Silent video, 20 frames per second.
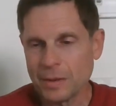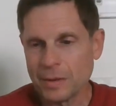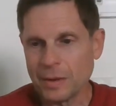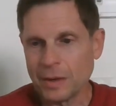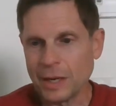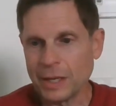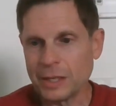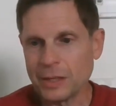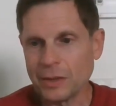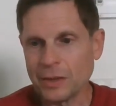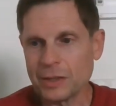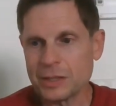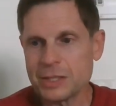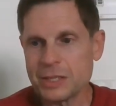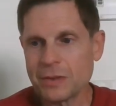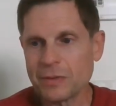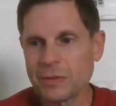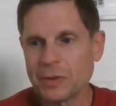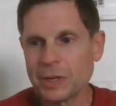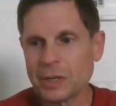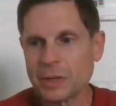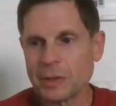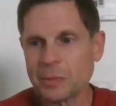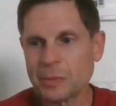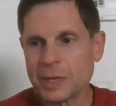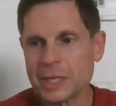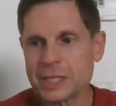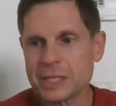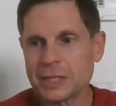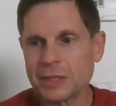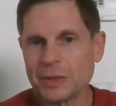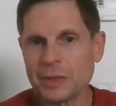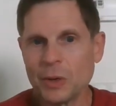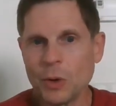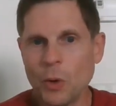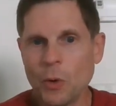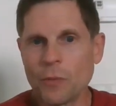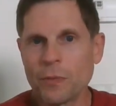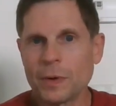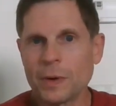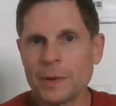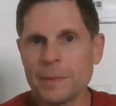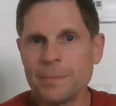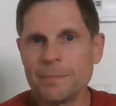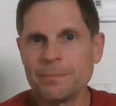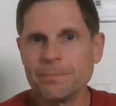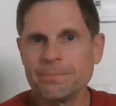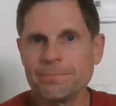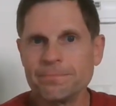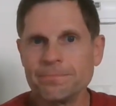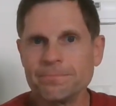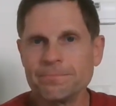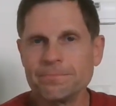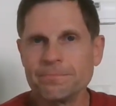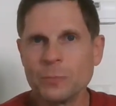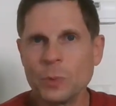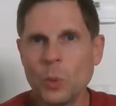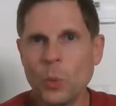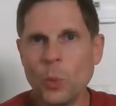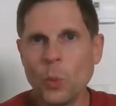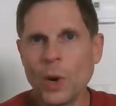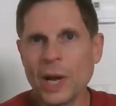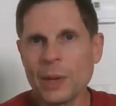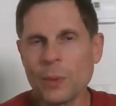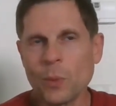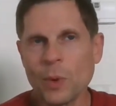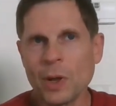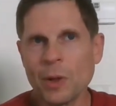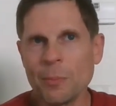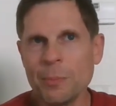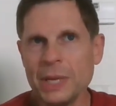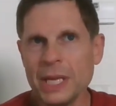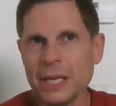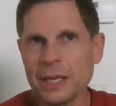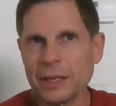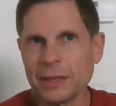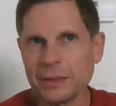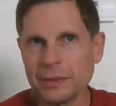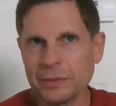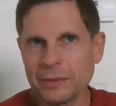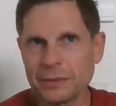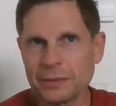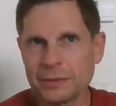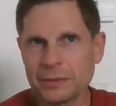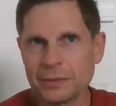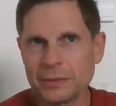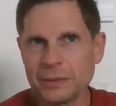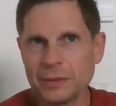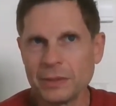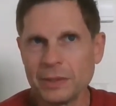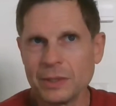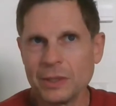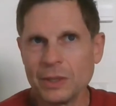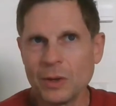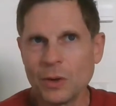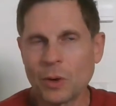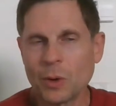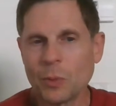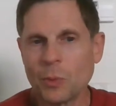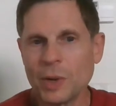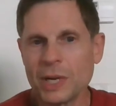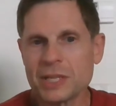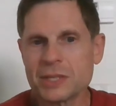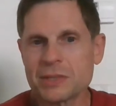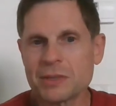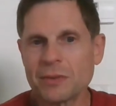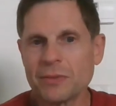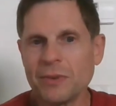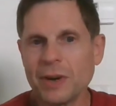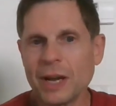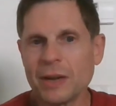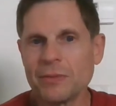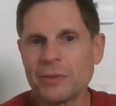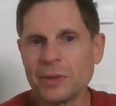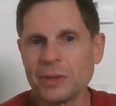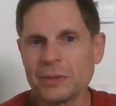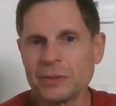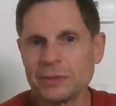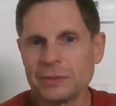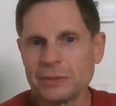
ideology of critical race theory, over white well-being or white survival,